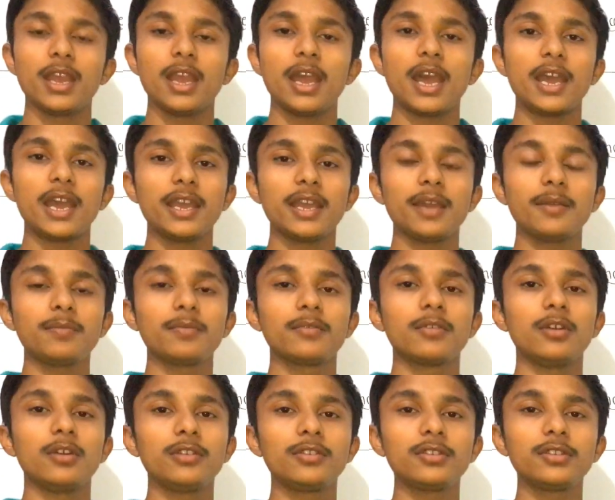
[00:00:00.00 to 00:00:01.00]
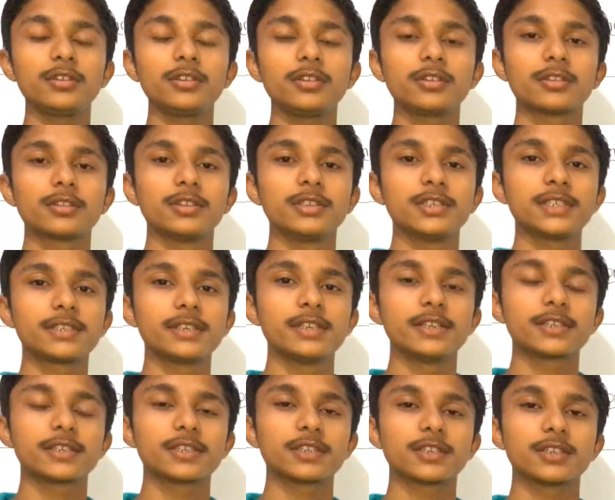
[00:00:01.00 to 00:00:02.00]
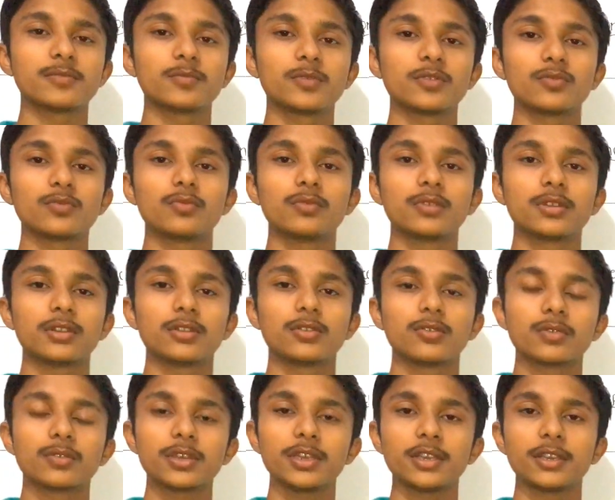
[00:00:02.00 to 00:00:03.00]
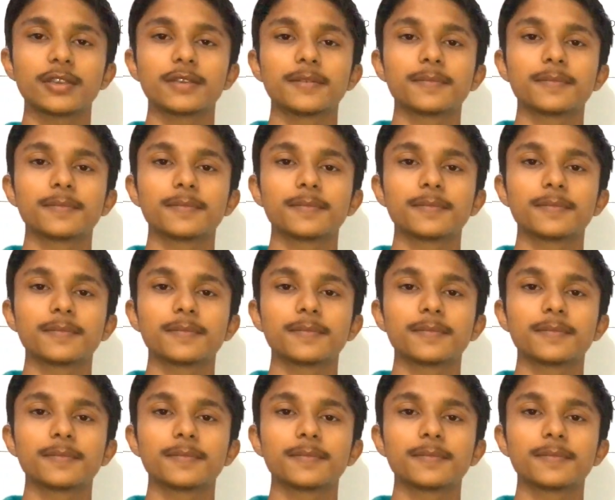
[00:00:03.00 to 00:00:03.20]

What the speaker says: I have already released lecture number 1, okay?